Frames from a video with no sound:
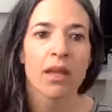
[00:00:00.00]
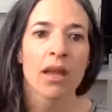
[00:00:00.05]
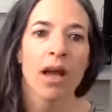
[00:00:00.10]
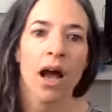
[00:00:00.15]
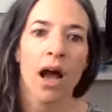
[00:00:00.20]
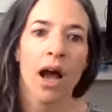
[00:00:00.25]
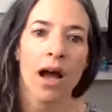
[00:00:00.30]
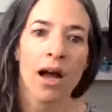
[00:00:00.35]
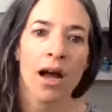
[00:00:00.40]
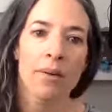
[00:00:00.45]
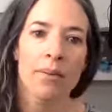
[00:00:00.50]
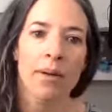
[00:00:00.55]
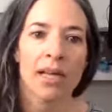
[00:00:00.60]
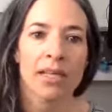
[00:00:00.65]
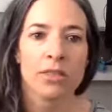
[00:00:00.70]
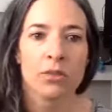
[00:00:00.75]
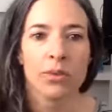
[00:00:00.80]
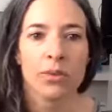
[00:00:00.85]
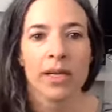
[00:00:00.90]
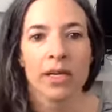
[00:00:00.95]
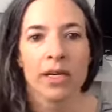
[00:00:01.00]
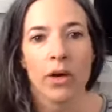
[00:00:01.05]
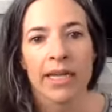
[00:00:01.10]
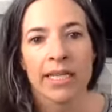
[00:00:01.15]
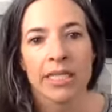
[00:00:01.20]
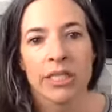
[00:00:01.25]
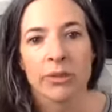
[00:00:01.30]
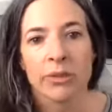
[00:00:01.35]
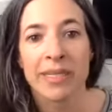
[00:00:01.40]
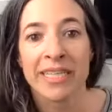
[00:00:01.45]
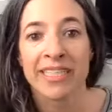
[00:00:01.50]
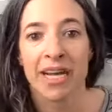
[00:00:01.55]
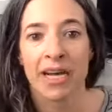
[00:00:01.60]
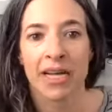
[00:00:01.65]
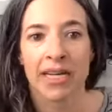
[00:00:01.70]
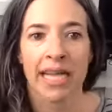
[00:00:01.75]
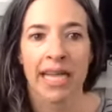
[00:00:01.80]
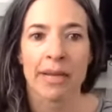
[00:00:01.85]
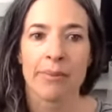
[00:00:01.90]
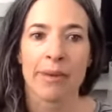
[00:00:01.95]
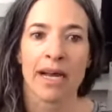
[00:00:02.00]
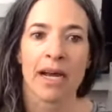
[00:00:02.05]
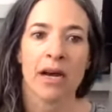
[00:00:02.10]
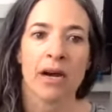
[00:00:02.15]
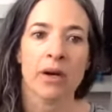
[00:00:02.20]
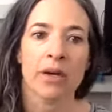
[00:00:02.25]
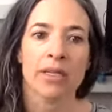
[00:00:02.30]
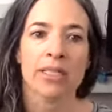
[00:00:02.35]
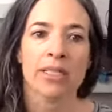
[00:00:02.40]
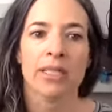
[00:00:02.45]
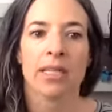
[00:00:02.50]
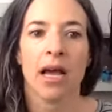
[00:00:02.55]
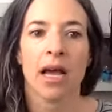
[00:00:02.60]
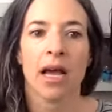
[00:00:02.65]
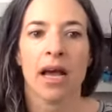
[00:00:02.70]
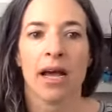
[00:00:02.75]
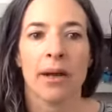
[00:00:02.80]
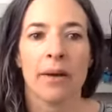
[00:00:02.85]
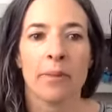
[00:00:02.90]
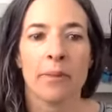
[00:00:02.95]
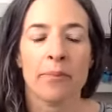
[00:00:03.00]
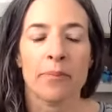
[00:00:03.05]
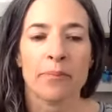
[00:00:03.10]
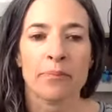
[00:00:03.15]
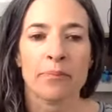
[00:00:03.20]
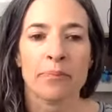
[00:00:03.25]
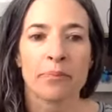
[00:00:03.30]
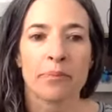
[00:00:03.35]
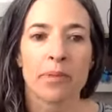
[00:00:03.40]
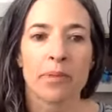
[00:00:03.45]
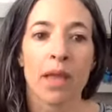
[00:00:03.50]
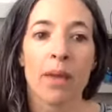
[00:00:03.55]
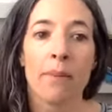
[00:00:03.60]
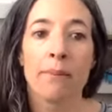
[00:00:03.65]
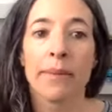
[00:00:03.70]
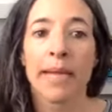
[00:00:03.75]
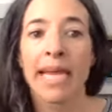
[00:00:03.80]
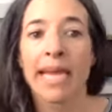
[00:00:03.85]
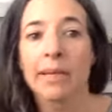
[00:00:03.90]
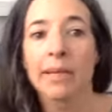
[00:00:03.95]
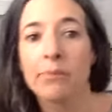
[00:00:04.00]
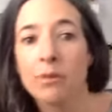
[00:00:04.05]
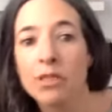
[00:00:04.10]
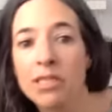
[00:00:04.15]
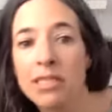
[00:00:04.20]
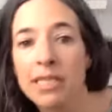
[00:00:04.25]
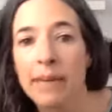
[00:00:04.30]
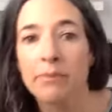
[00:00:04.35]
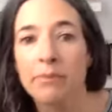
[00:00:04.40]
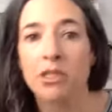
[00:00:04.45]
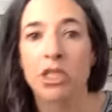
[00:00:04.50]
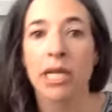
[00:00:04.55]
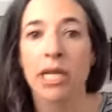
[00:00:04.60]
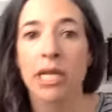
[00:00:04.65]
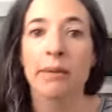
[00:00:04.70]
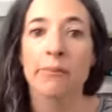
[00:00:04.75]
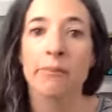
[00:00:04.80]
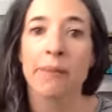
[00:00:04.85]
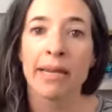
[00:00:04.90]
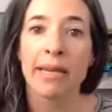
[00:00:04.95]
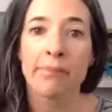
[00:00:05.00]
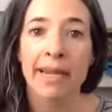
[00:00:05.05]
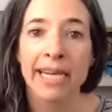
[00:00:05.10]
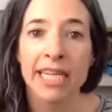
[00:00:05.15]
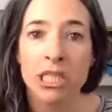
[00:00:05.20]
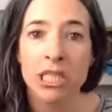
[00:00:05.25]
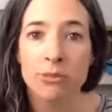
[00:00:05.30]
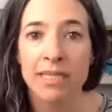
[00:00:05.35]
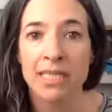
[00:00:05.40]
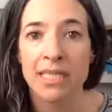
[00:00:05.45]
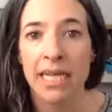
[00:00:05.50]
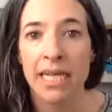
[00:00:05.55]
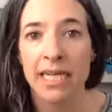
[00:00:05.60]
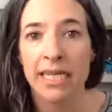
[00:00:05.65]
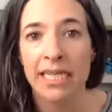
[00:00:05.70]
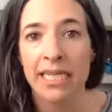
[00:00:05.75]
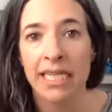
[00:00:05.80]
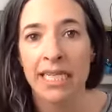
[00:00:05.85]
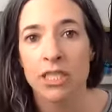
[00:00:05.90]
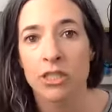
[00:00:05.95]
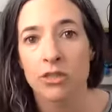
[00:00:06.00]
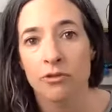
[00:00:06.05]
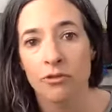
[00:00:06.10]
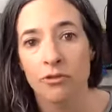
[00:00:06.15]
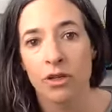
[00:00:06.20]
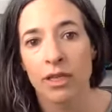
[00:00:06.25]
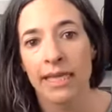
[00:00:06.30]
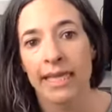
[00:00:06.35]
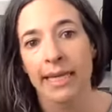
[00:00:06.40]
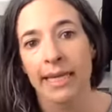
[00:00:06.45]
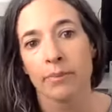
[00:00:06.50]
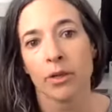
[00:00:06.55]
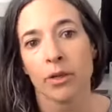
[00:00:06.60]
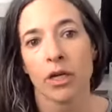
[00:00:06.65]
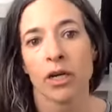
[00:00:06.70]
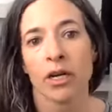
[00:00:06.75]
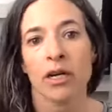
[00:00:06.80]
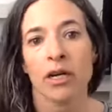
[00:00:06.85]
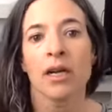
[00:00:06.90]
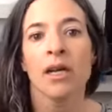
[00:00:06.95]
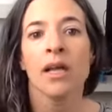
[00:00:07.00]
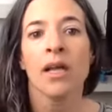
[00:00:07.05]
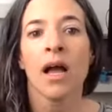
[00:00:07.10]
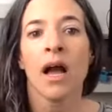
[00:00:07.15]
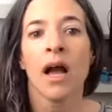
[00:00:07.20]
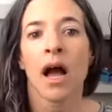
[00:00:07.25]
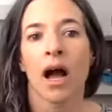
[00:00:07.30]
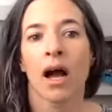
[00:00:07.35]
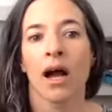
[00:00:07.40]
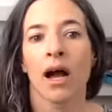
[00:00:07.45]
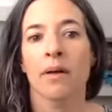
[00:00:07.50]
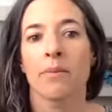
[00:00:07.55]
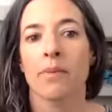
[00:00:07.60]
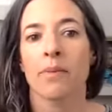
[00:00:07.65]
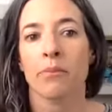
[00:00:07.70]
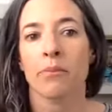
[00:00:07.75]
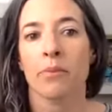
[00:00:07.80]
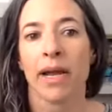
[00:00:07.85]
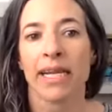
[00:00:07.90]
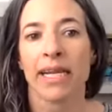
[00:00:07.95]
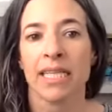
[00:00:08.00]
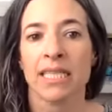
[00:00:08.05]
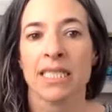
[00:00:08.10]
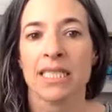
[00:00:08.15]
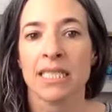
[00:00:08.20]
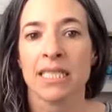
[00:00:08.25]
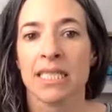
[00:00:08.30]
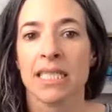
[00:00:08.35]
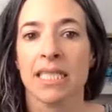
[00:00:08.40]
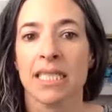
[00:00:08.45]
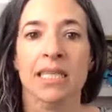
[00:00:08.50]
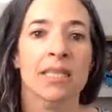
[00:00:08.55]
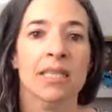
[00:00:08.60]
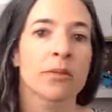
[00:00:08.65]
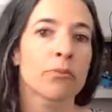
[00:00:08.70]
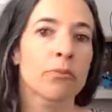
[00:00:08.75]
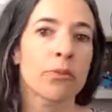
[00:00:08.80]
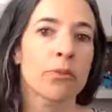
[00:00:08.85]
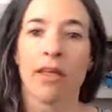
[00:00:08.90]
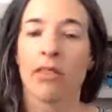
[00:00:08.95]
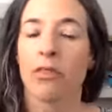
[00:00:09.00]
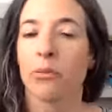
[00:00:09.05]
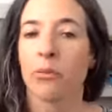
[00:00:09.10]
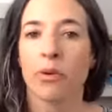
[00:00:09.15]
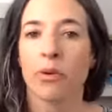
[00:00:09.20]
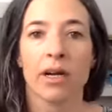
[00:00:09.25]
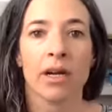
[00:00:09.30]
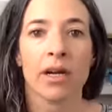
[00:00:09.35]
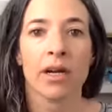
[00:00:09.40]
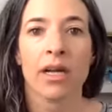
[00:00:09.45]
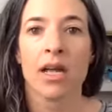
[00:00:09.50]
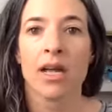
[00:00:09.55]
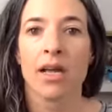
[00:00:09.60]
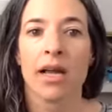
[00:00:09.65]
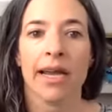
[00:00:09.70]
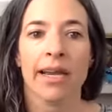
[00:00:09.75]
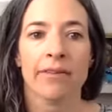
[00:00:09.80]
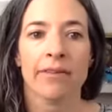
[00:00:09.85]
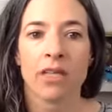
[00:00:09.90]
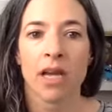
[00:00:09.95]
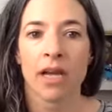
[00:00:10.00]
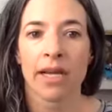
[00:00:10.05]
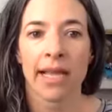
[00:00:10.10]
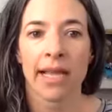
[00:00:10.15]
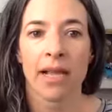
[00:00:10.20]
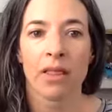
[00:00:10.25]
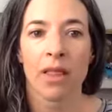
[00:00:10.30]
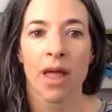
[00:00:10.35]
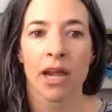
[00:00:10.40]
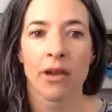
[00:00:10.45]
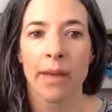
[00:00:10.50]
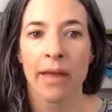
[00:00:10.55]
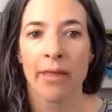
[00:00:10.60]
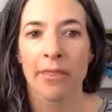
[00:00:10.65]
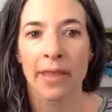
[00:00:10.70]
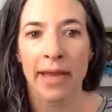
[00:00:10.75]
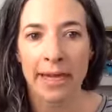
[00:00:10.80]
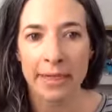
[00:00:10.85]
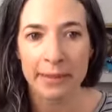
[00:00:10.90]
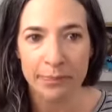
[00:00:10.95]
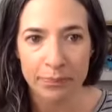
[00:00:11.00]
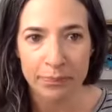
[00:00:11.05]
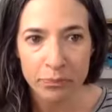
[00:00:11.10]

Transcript: as we are going to be talking about pain perception, pain management techniques for labor and pregnancy, breath work, kind of talking a lot about that.